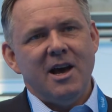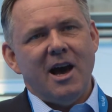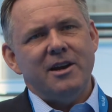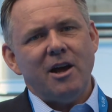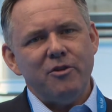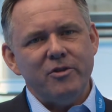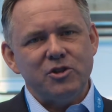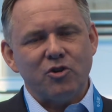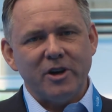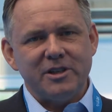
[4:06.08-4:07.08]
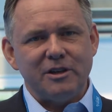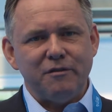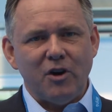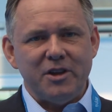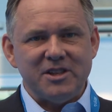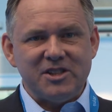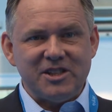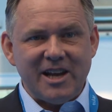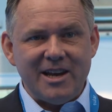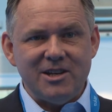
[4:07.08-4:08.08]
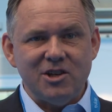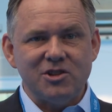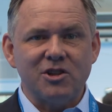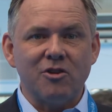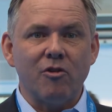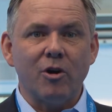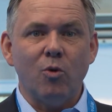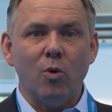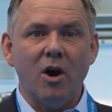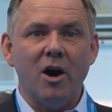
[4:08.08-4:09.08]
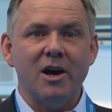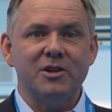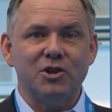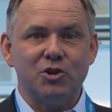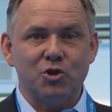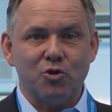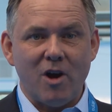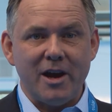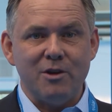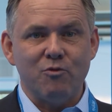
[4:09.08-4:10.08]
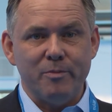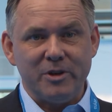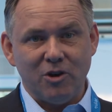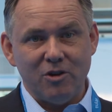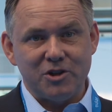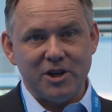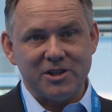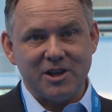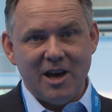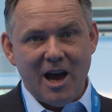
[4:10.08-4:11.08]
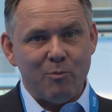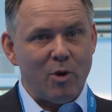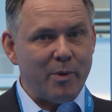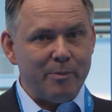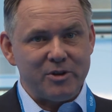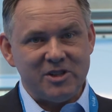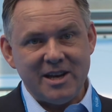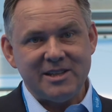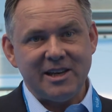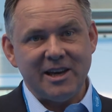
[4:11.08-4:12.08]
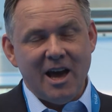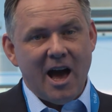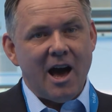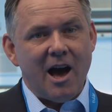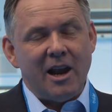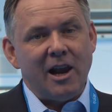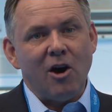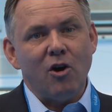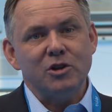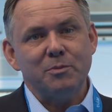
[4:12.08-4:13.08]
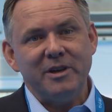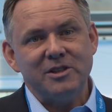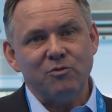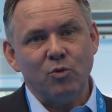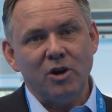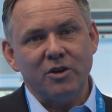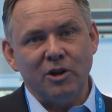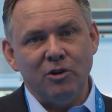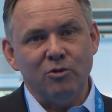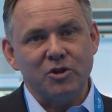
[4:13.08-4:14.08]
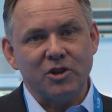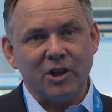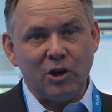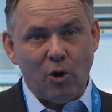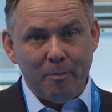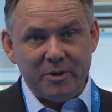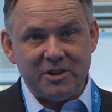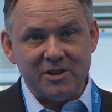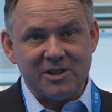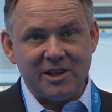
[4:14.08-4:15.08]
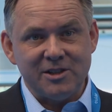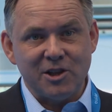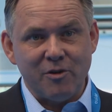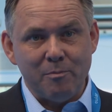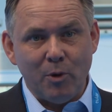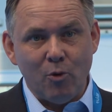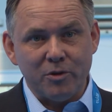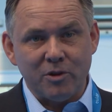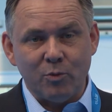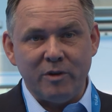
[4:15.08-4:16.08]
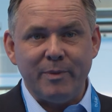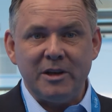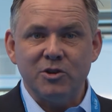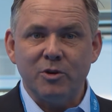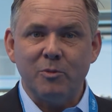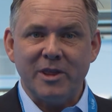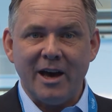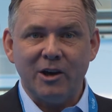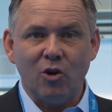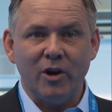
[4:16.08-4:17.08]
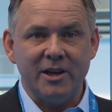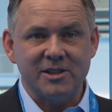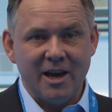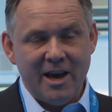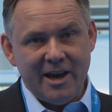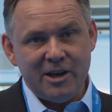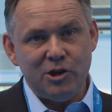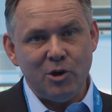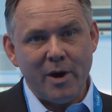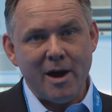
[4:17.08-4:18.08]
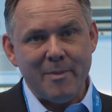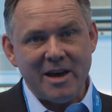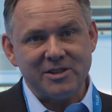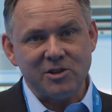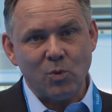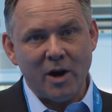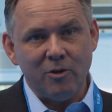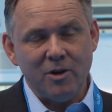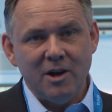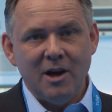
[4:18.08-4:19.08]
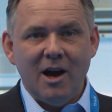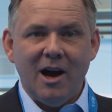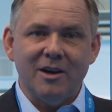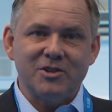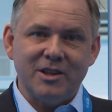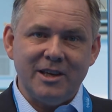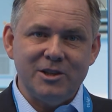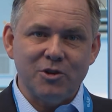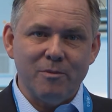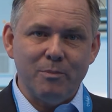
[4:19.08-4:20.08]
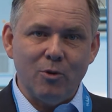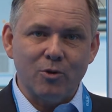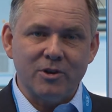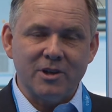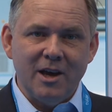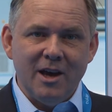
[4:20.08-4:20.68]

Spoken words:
Another is trying to define the standards that are required to train rheumatologists, and we'll be presenting a large piece of work that looks at the competencies that are important that we've been doing with our colleagues in UEMS as well. So these are important.